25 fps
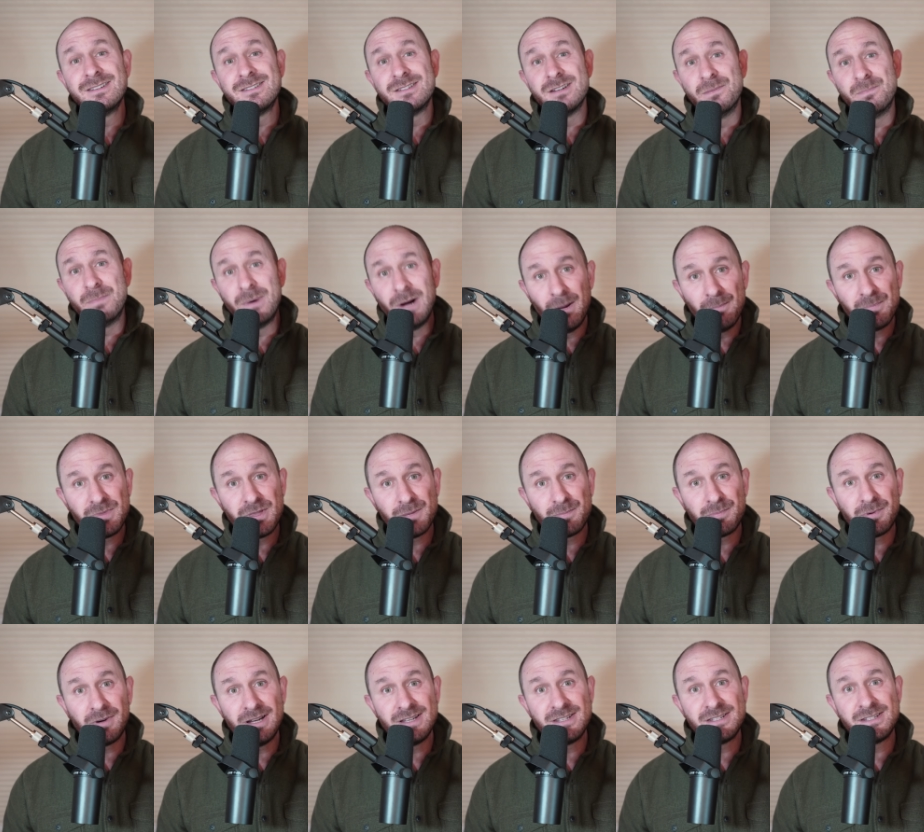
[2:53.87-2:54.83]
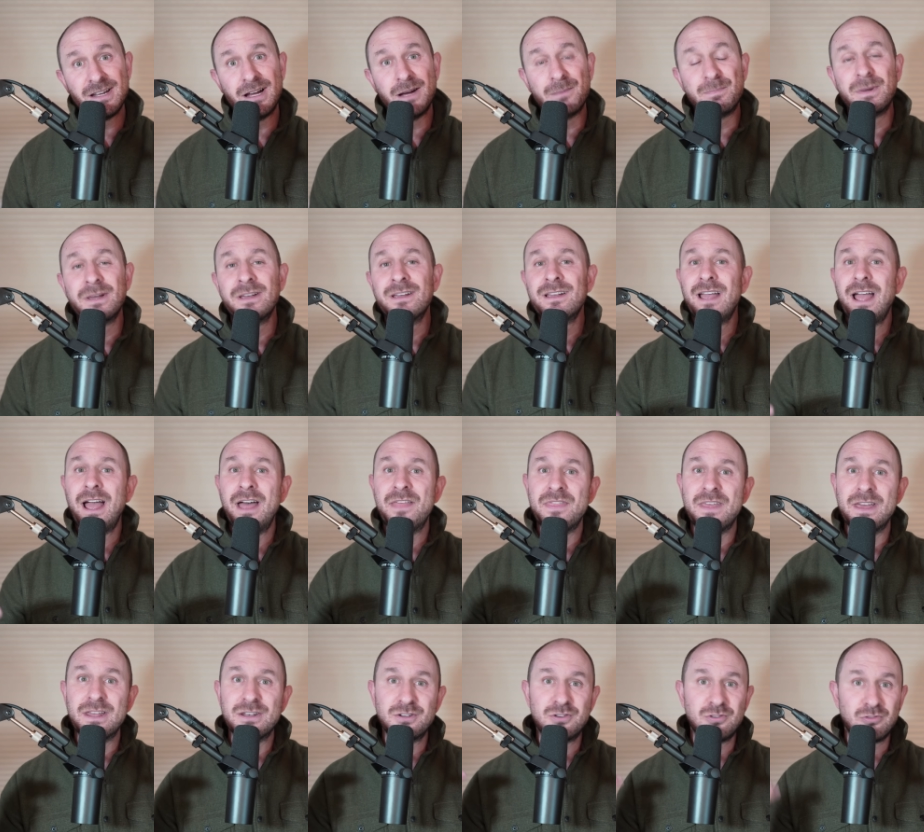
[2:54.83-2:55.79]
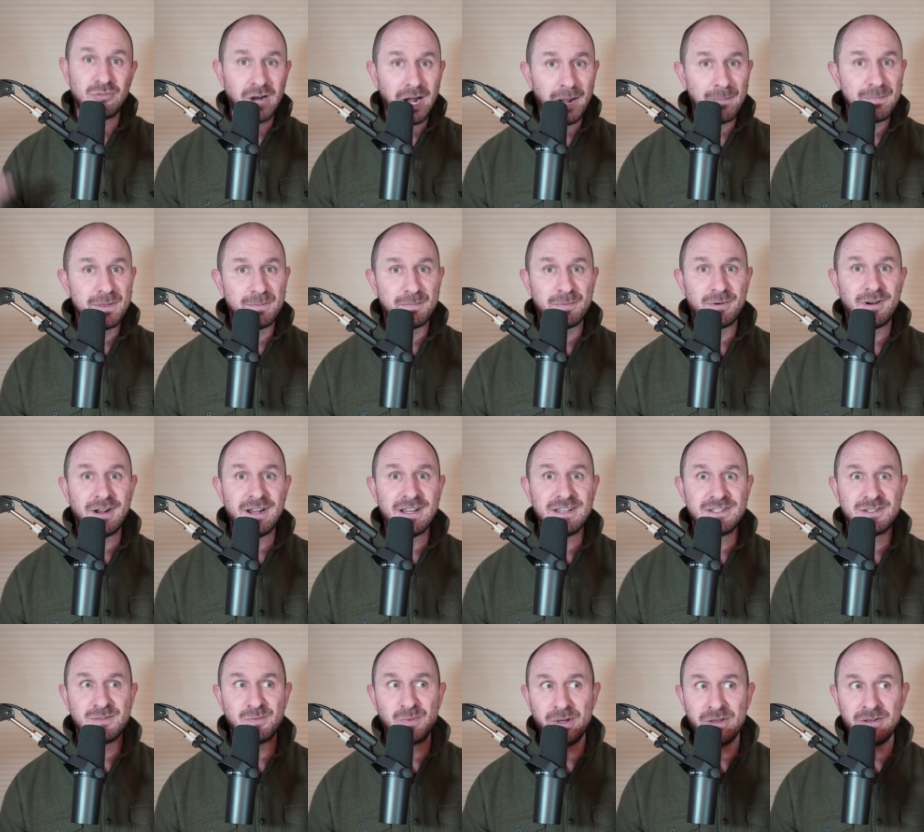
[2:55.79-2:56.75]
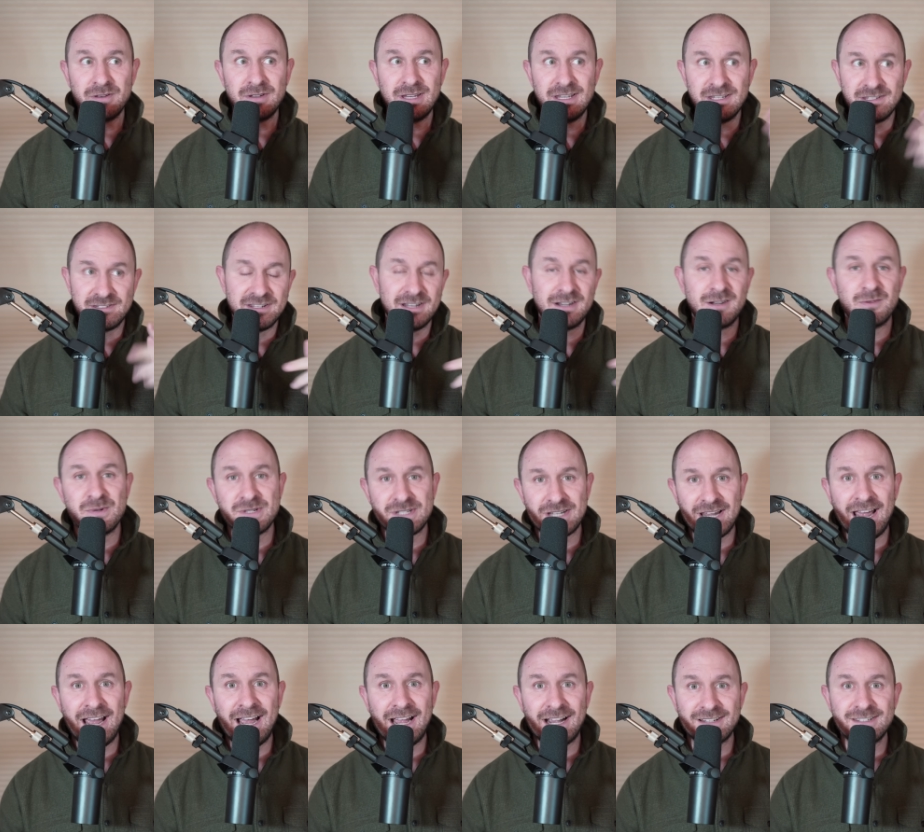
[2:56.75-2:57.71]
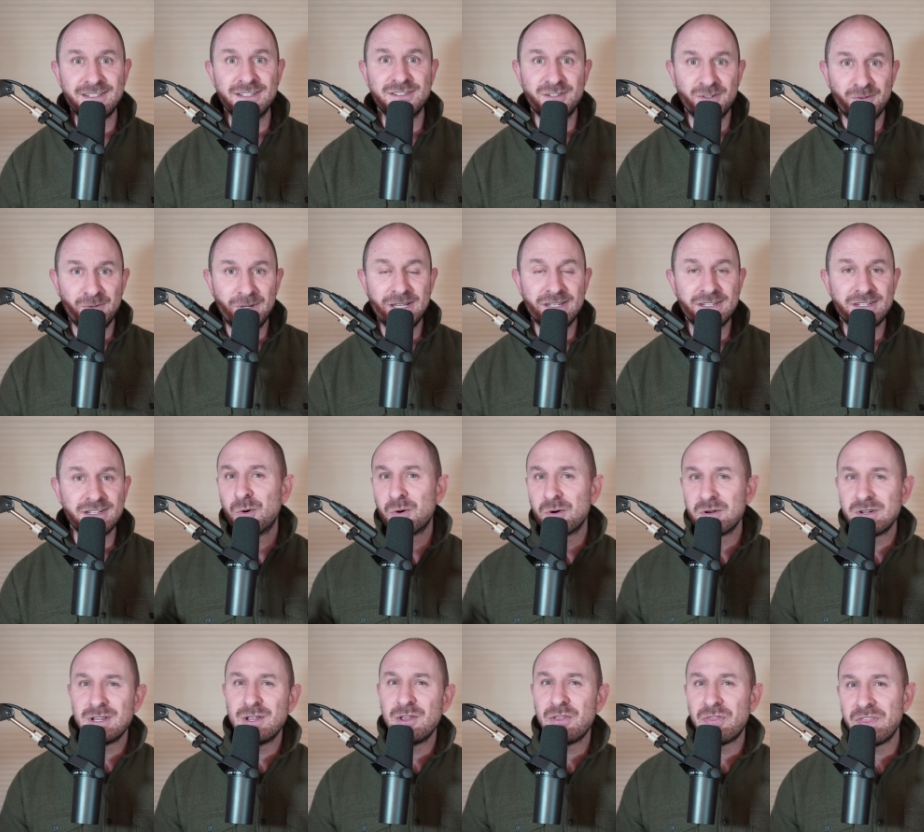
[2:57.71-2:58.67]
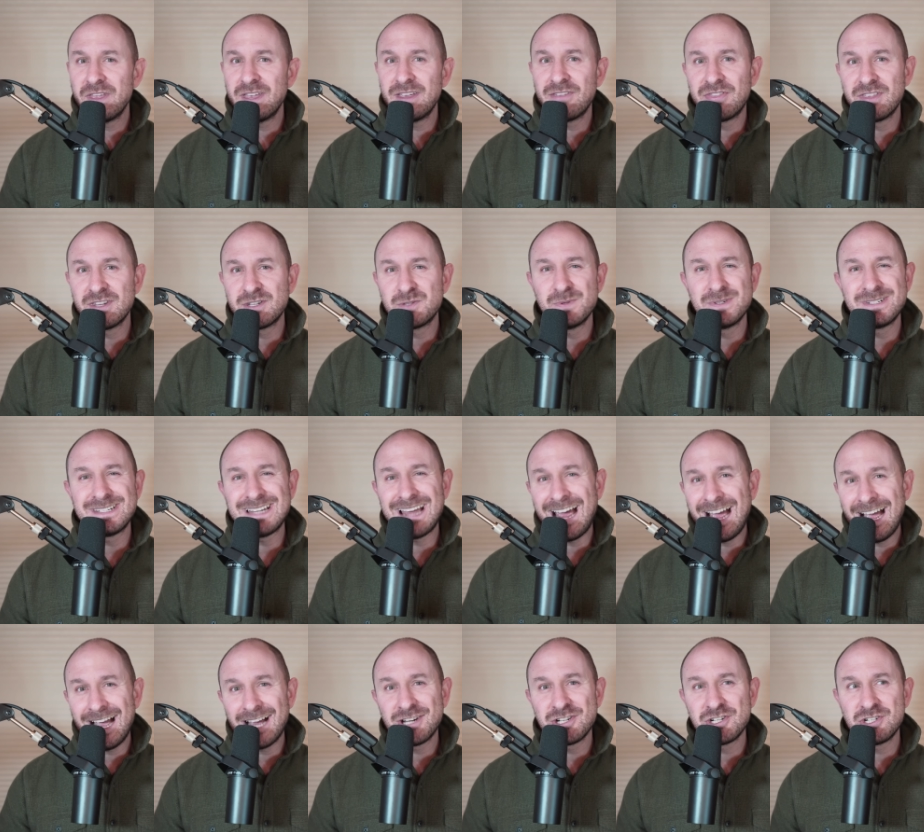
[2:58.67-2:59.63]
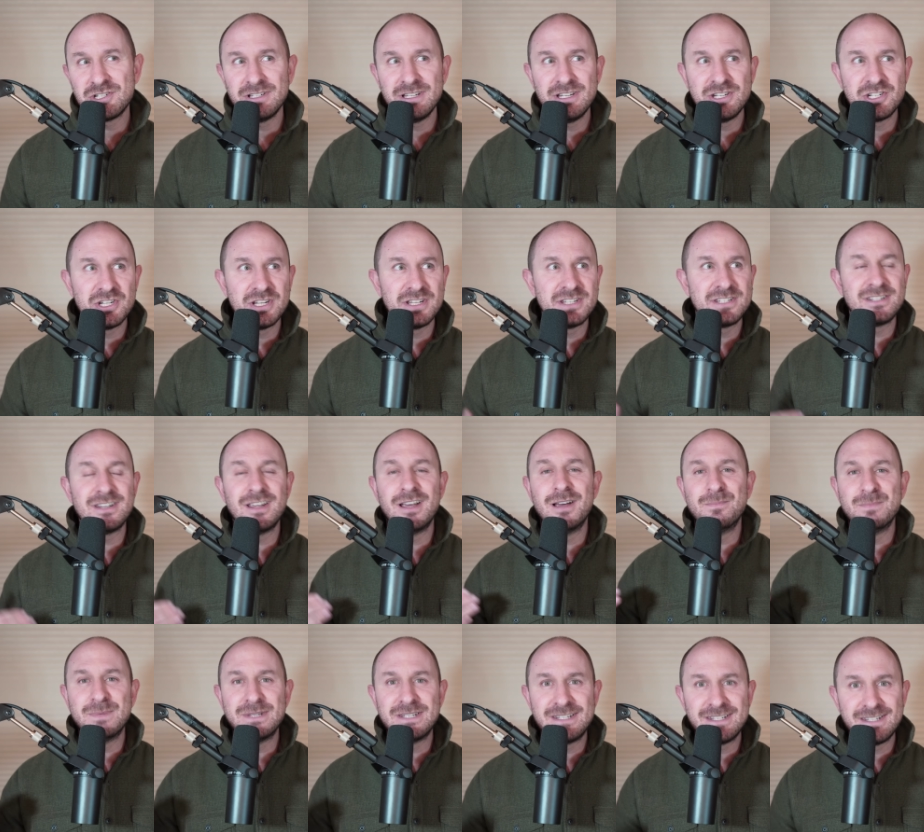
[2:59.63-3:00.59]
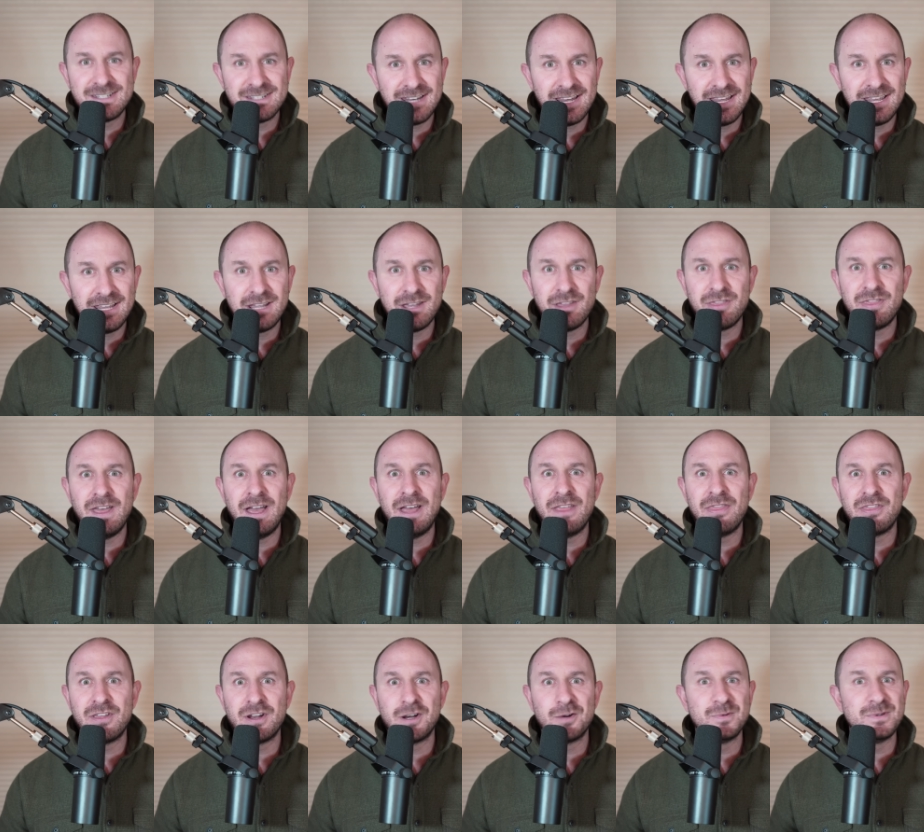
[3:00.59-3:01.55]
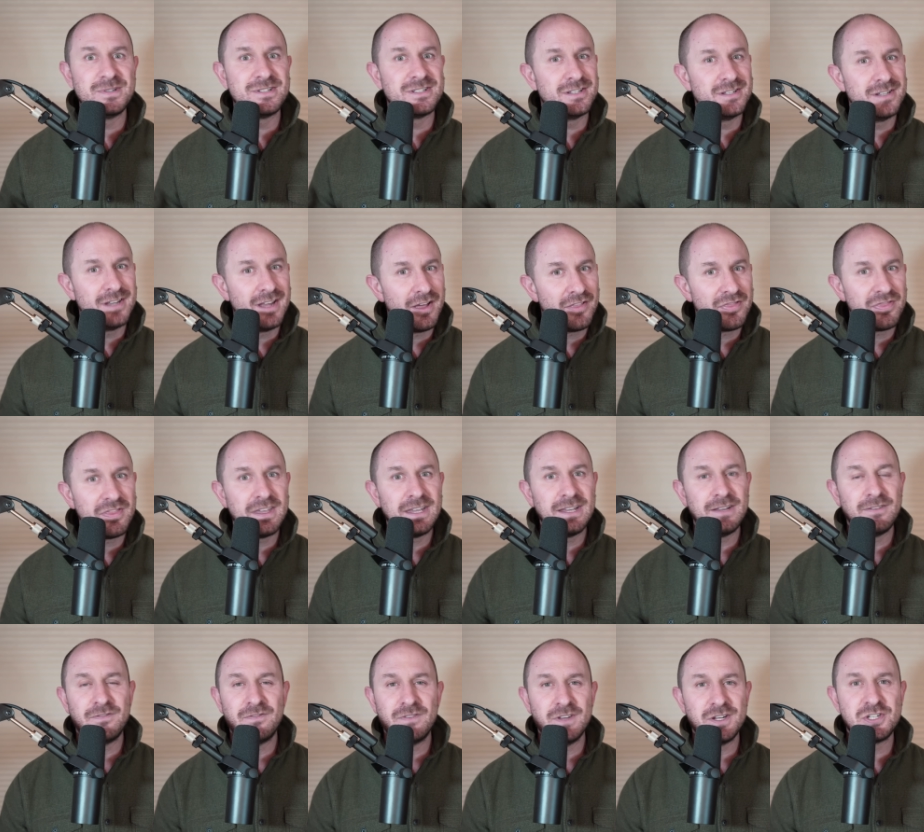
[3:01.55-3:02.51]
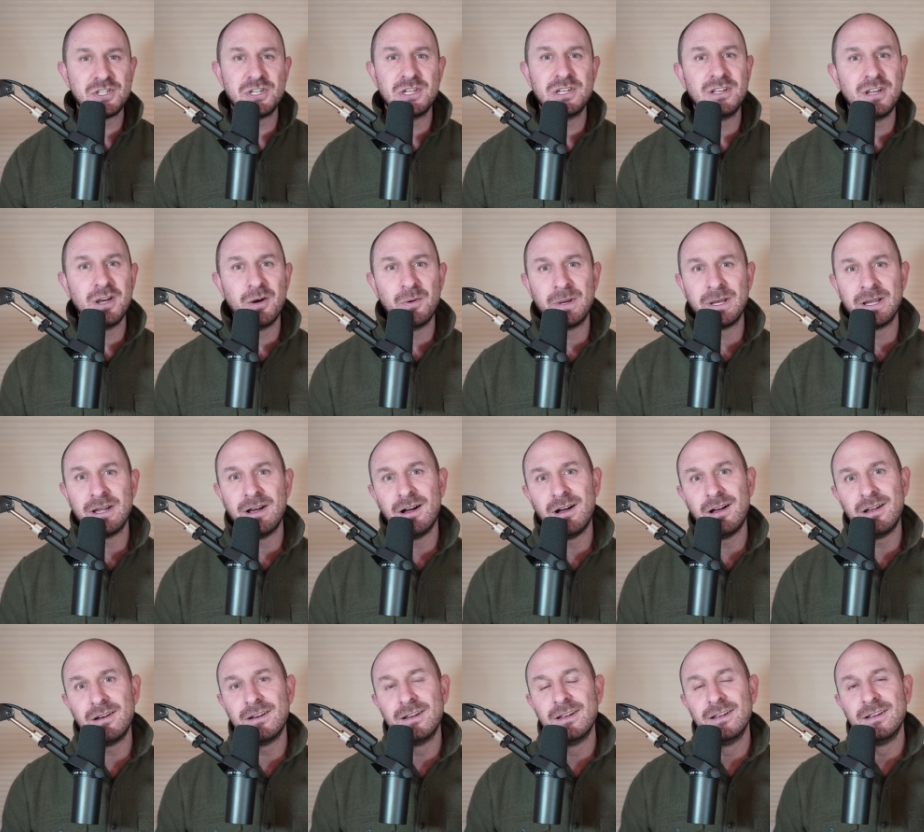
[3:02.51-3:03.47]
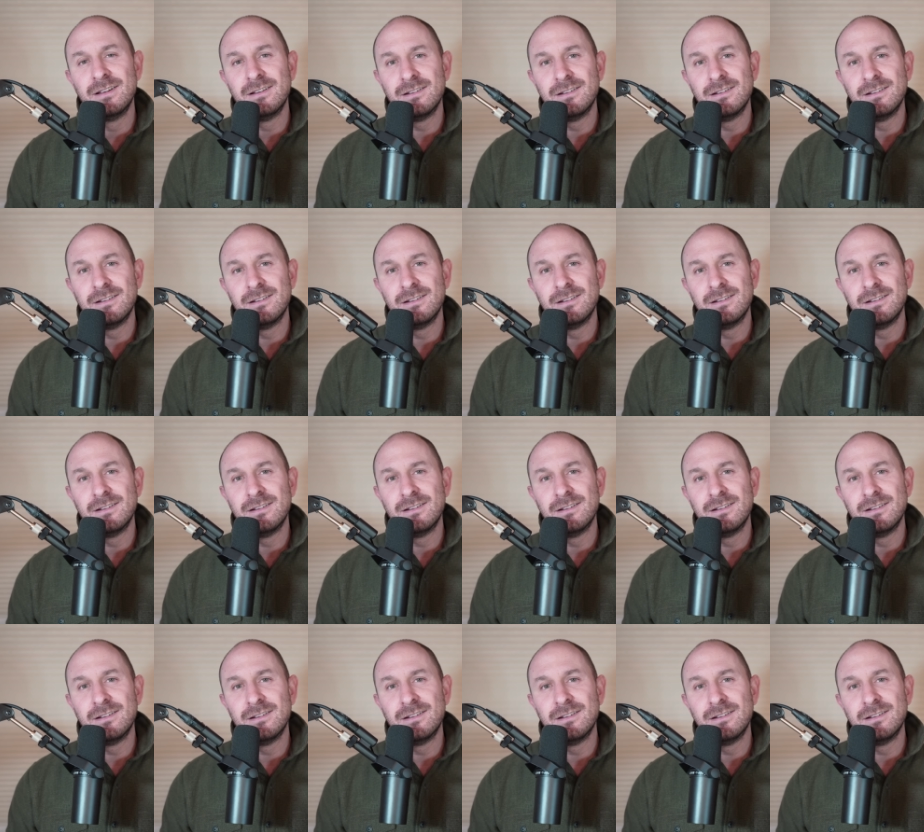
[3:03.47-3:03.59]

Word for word: to pump the price up and then drop the price when he said it was a hacked tweet? Or do you think this was actually just a mistake that there was nothing fishy going on?